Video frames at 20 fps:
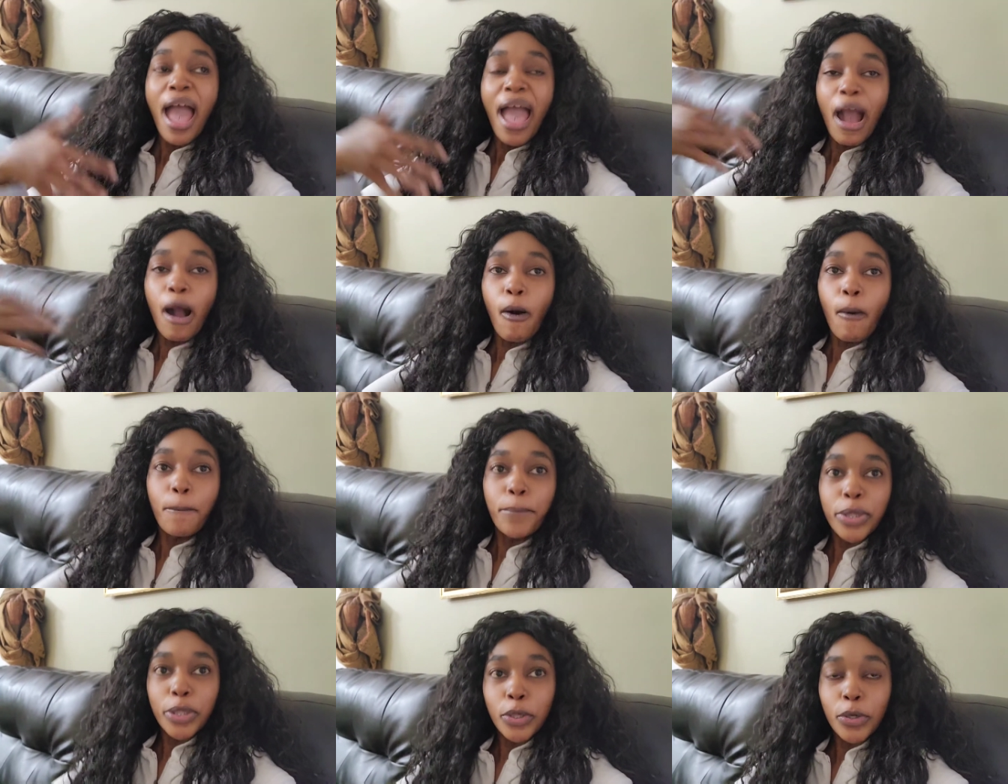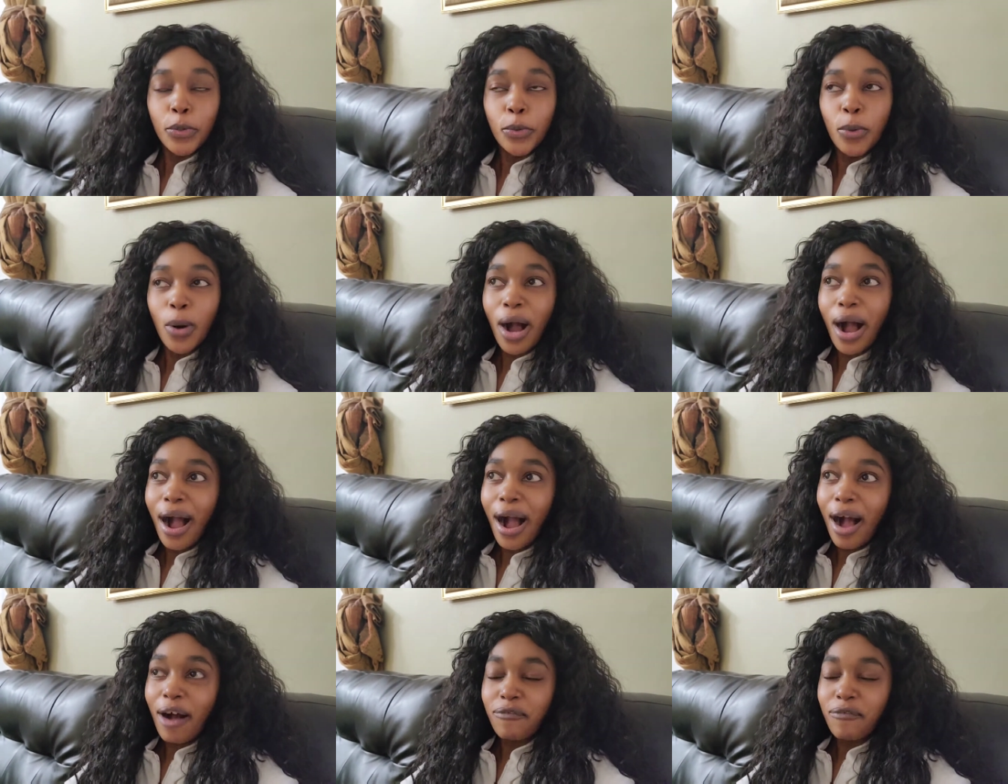help you
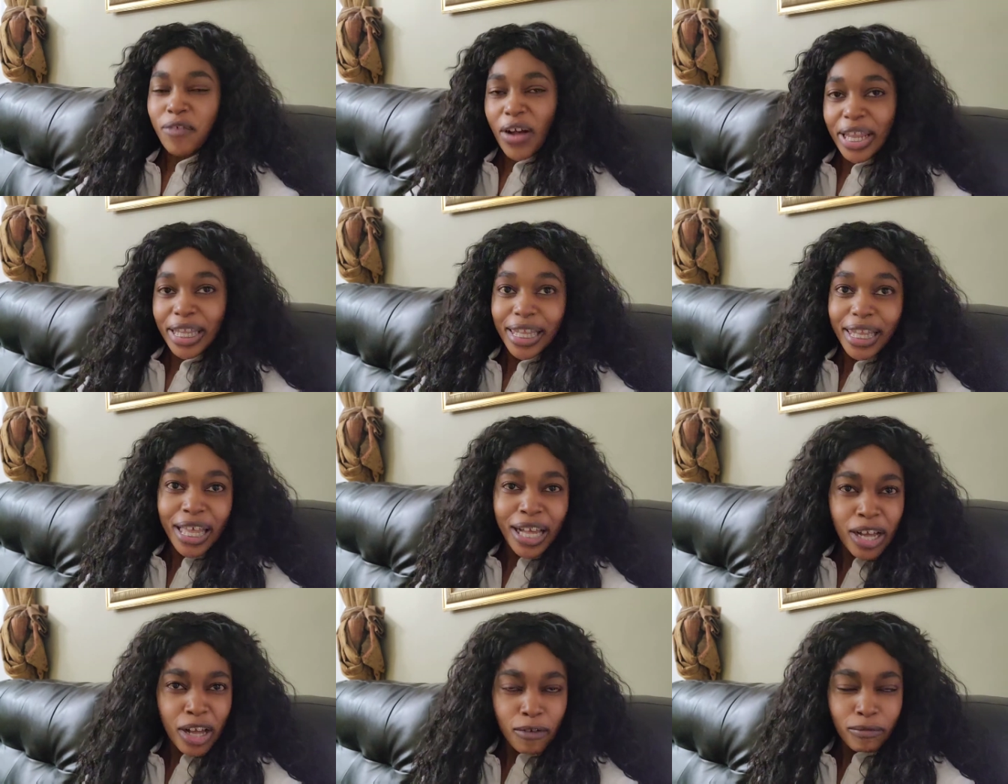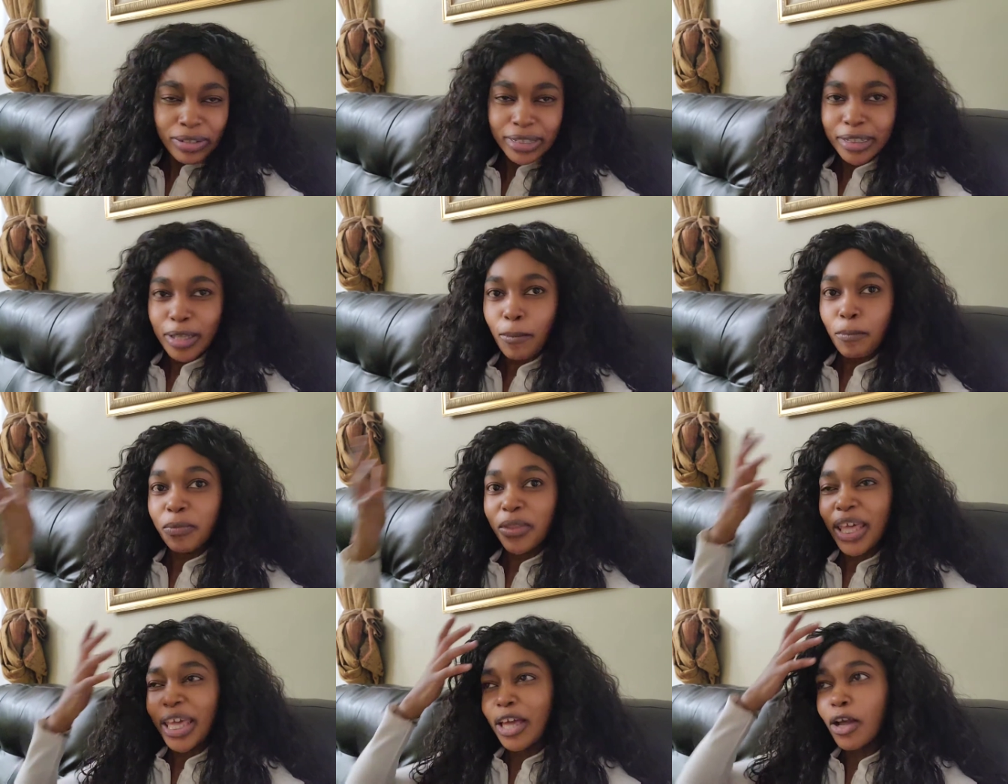uh find love or
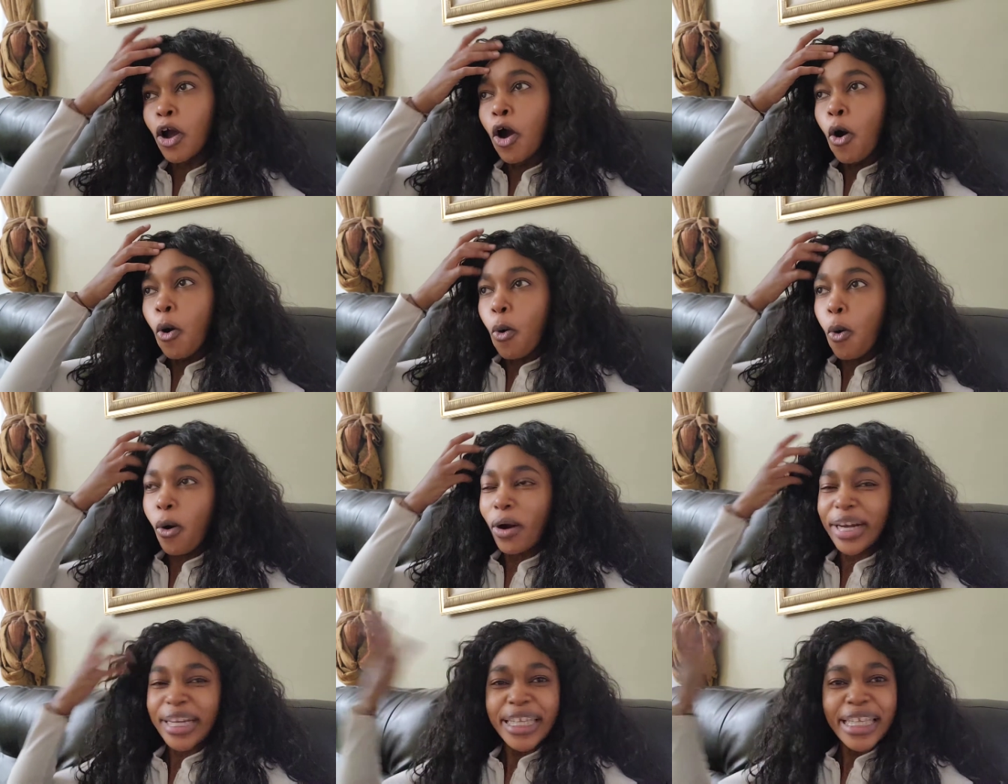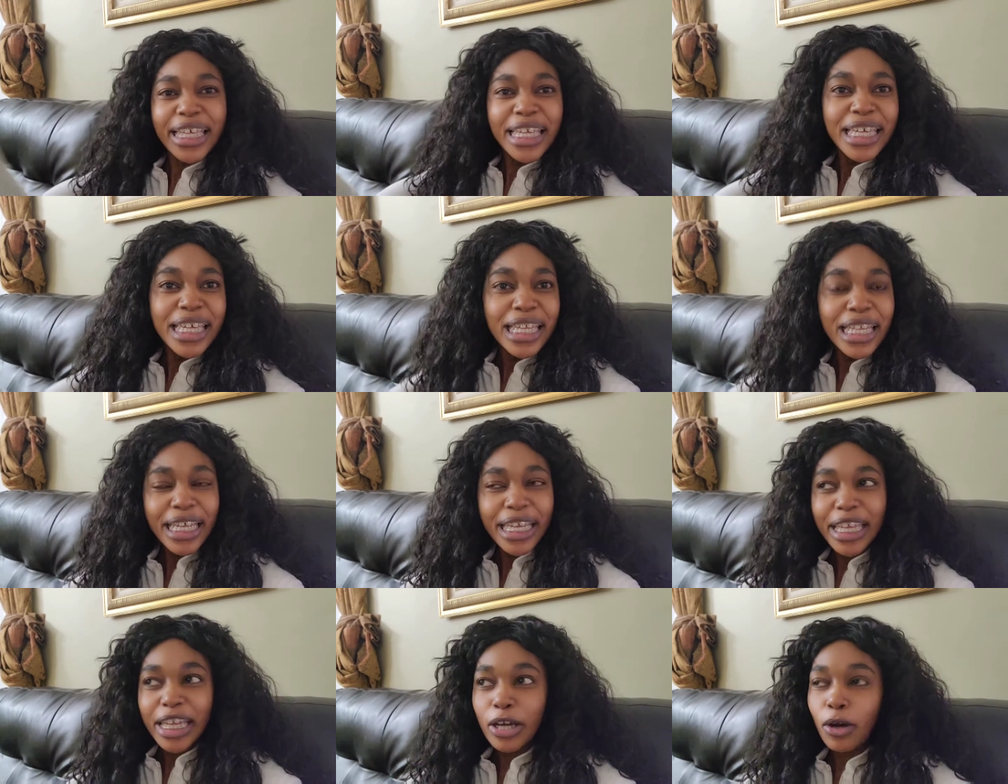something or
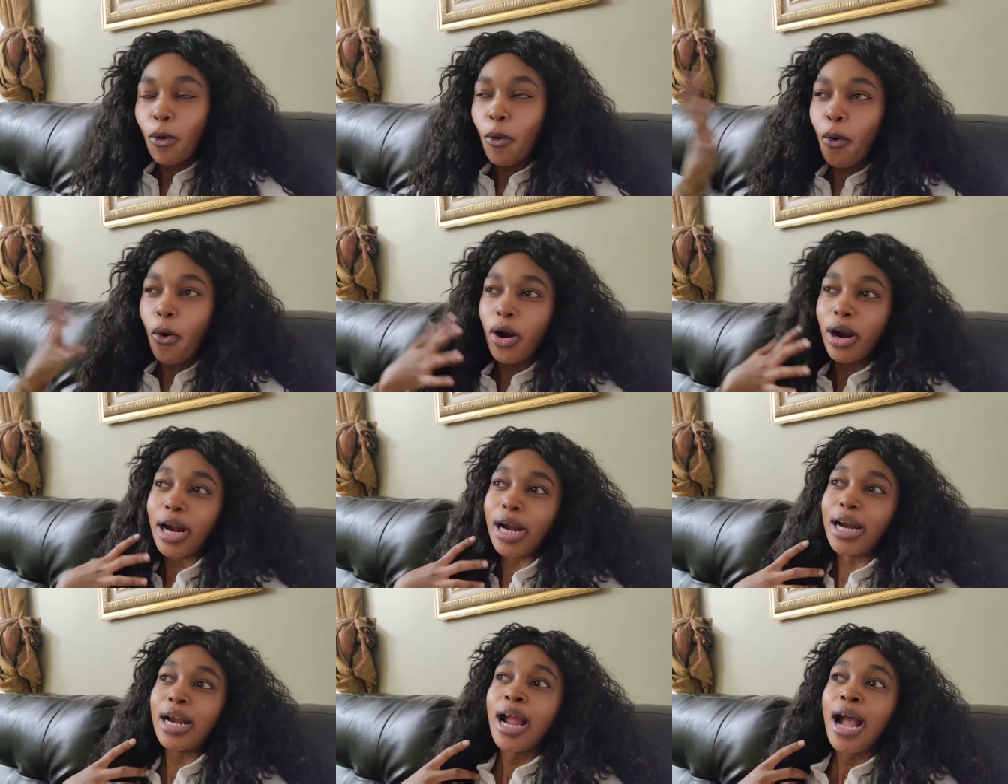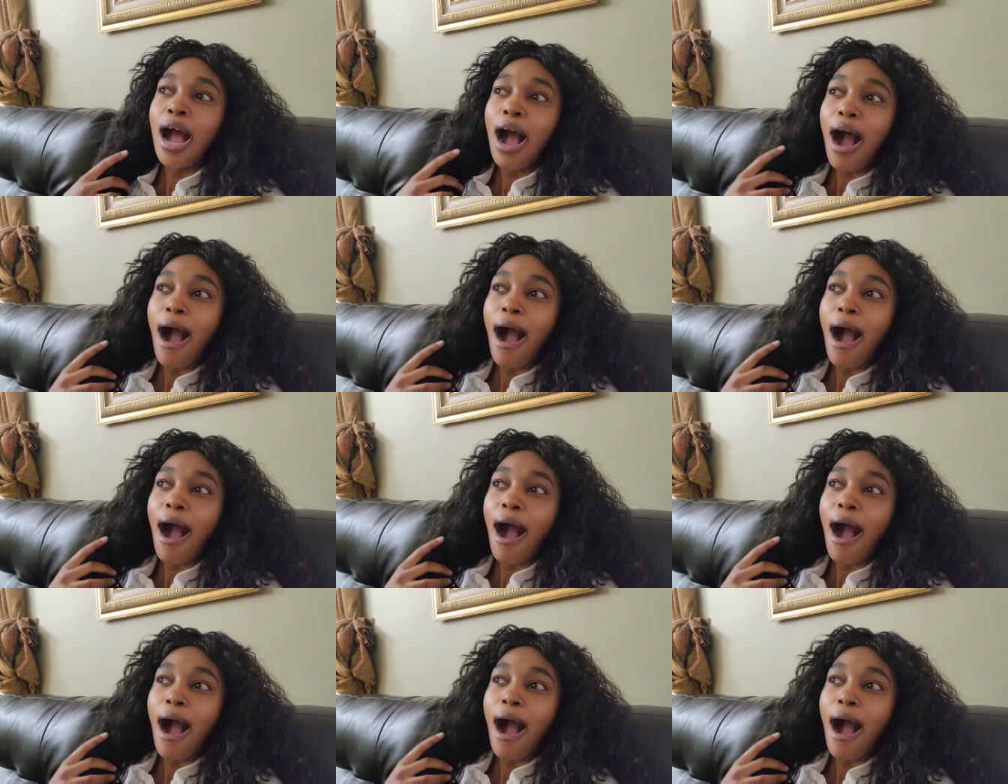healing or